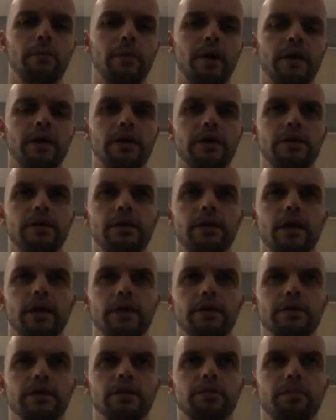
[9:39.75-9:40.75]
But he
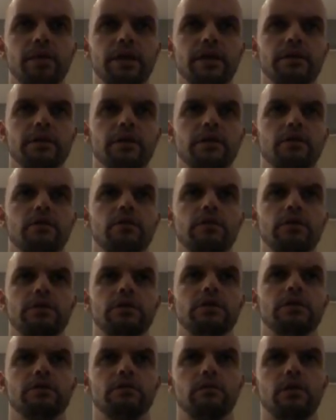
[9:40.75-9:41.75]
had a split
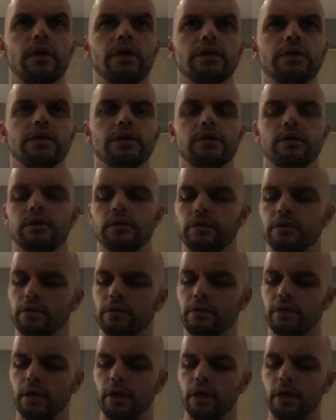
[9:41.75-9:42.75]
which was
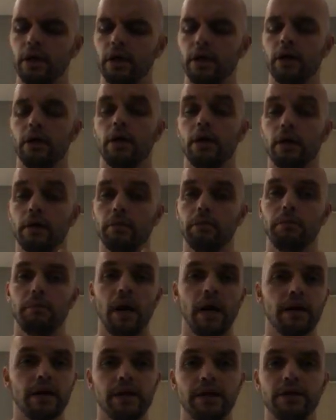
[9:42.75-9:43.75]

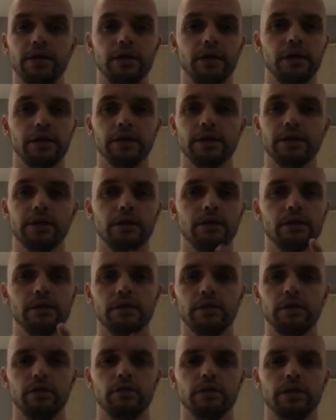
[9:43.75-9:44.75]
Monday chest,
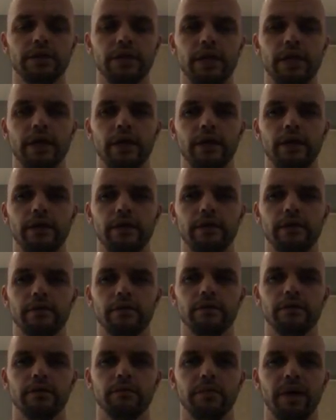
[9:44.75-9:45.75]
Tuesday
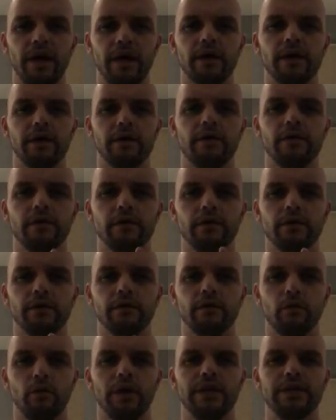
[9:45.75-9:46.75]
back,
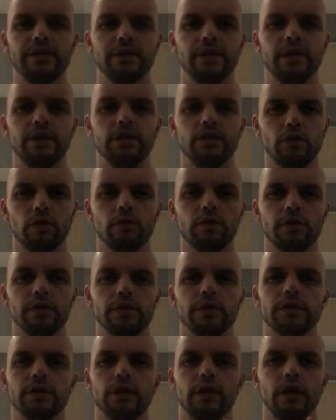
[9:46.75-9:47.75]
Wednesday
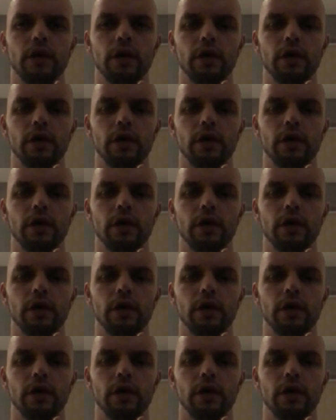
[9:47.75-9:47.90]
shoulders,